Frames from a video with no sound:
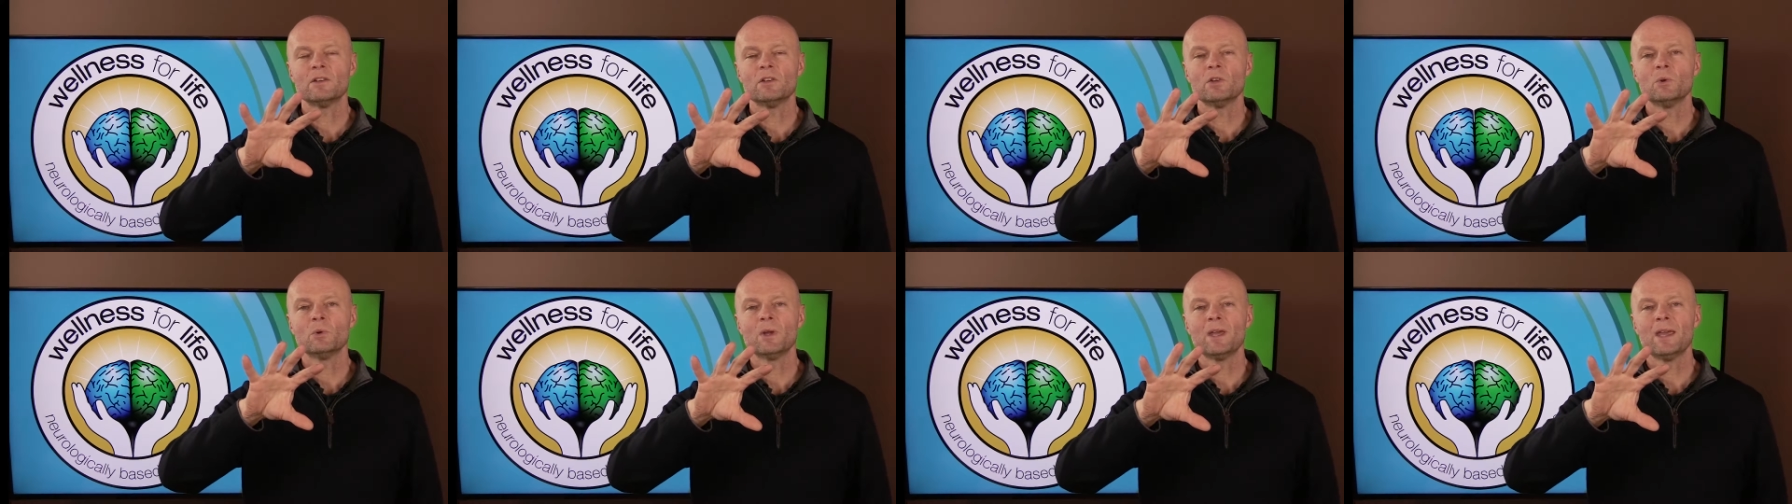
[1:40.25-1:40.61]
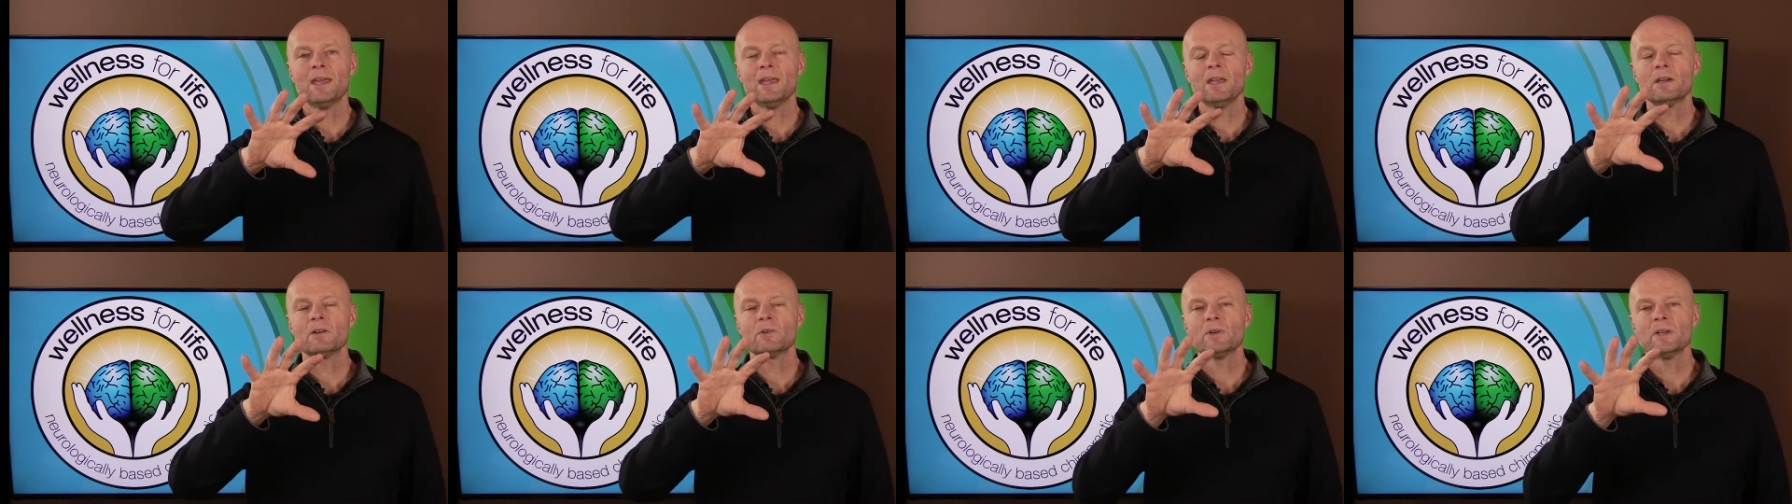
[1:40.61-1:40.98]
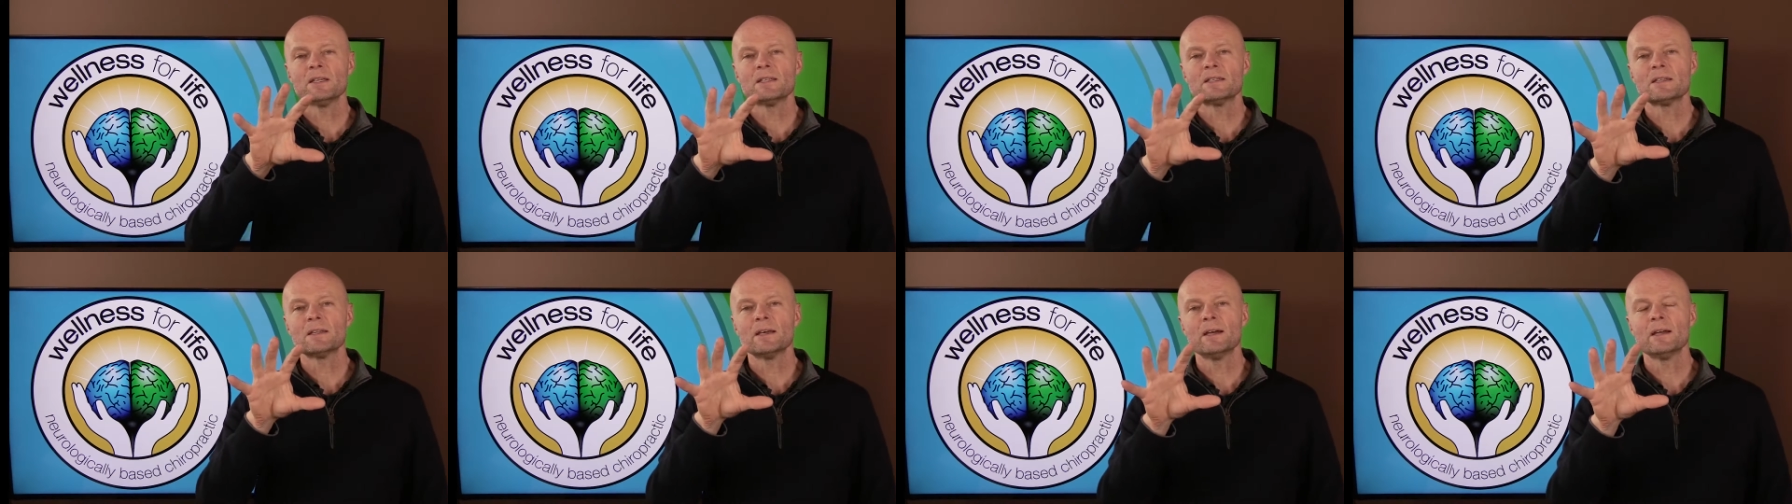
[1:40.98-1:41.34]
You
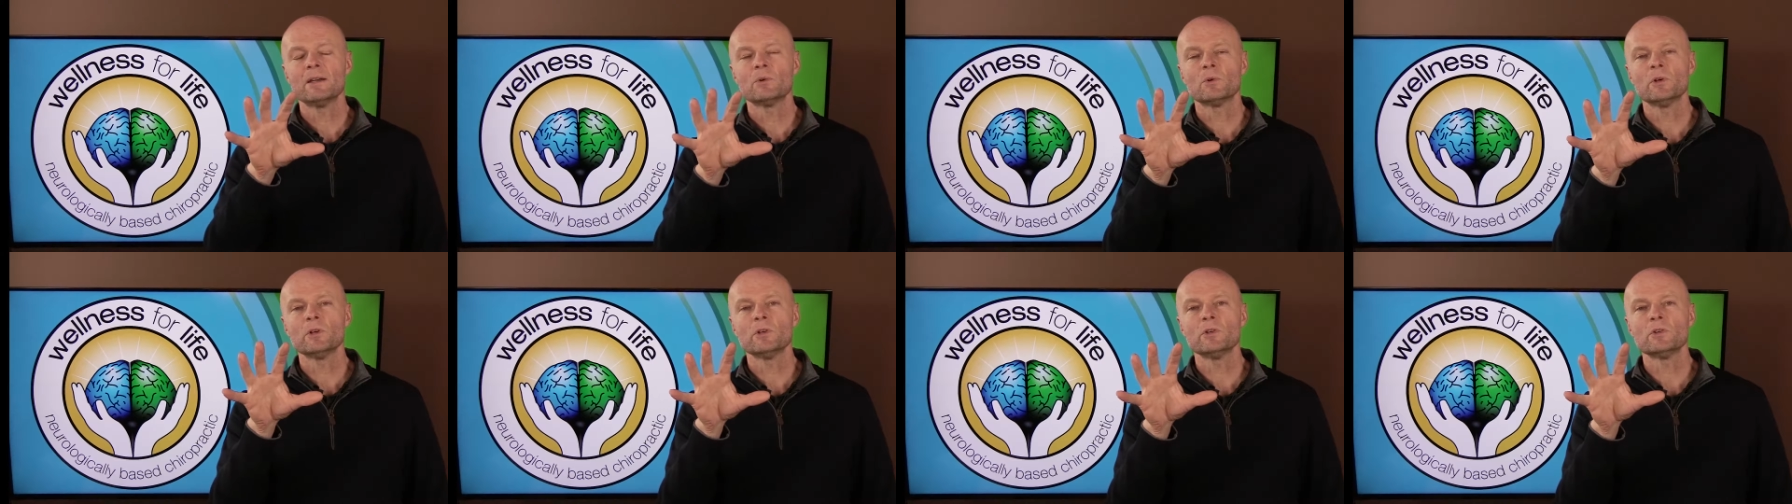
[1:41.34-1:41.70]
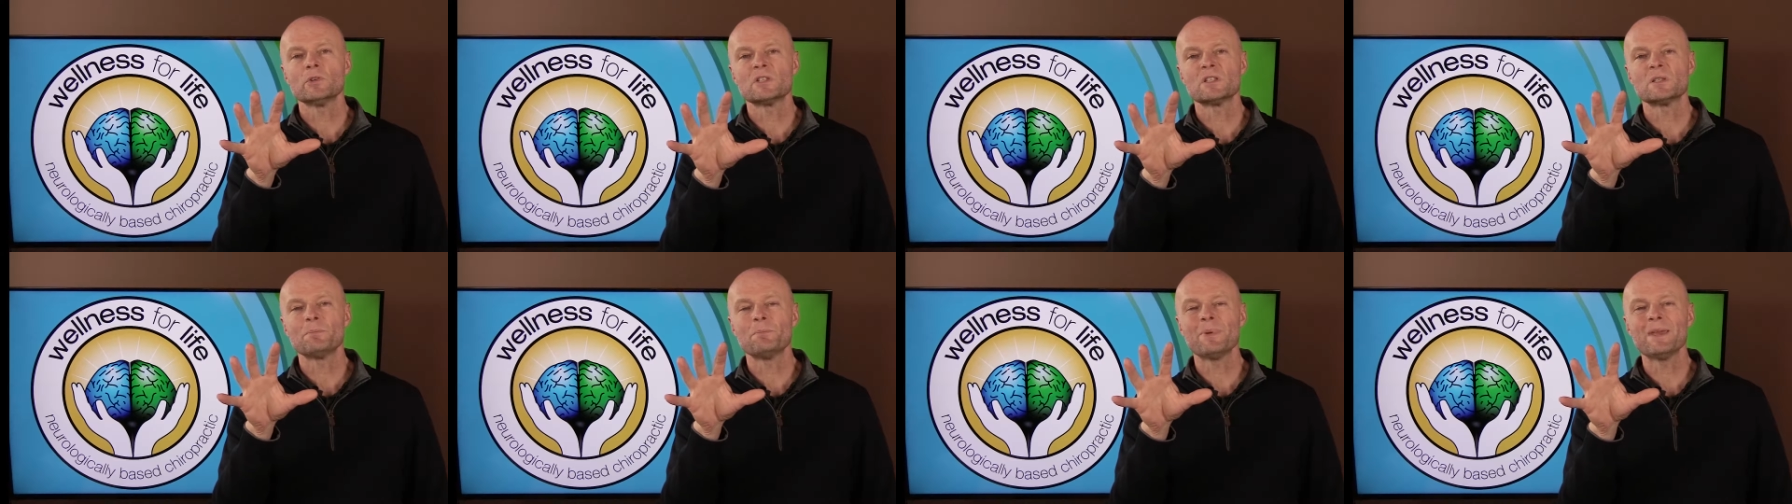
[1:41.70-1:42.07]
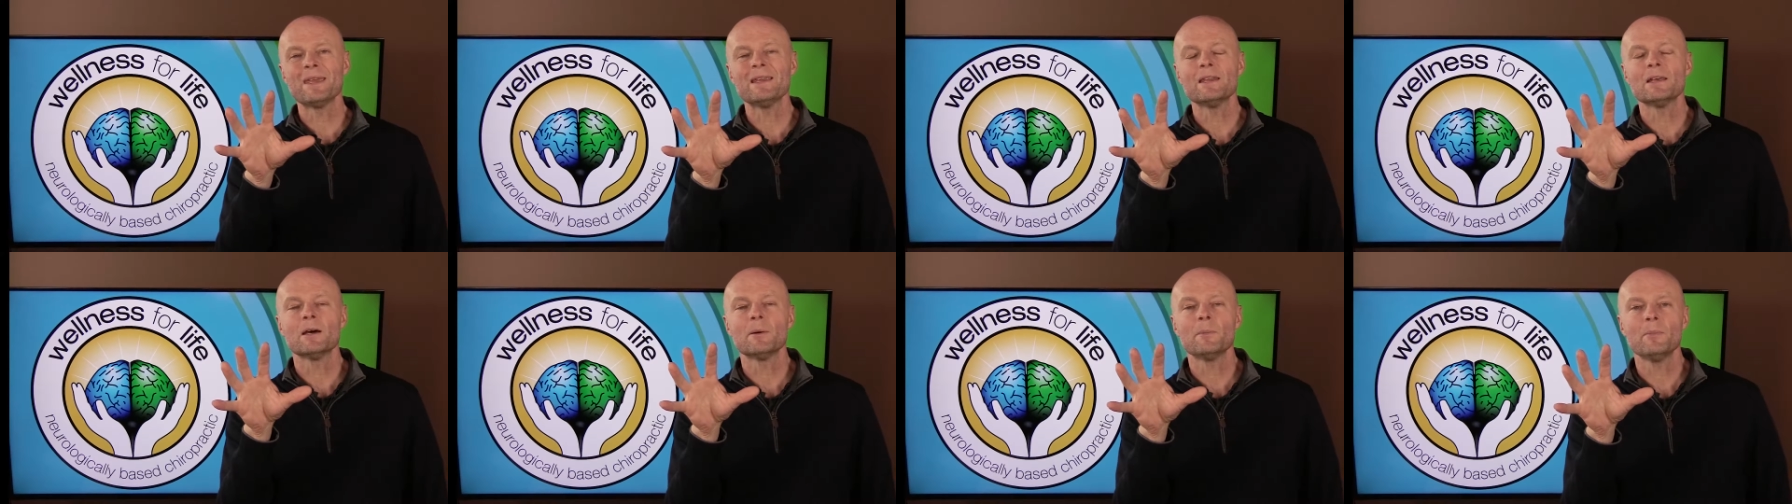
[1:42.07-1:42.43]
increase thyroid, you
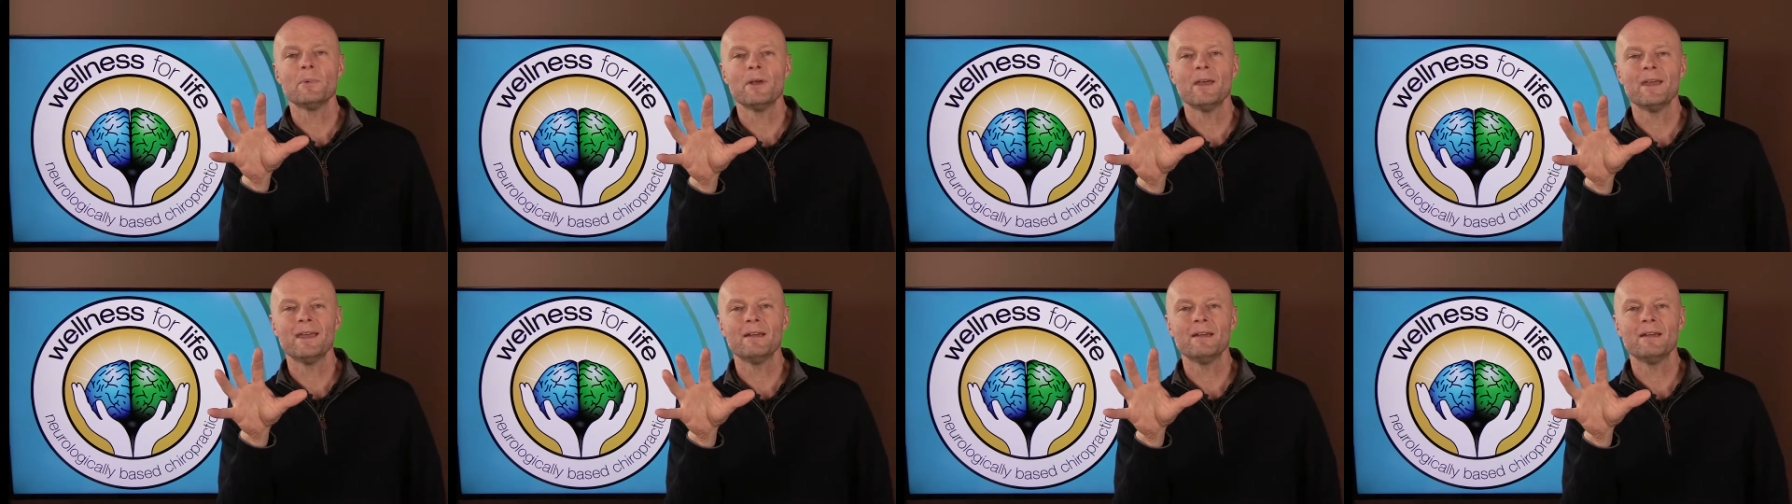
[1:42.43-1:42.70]
speed up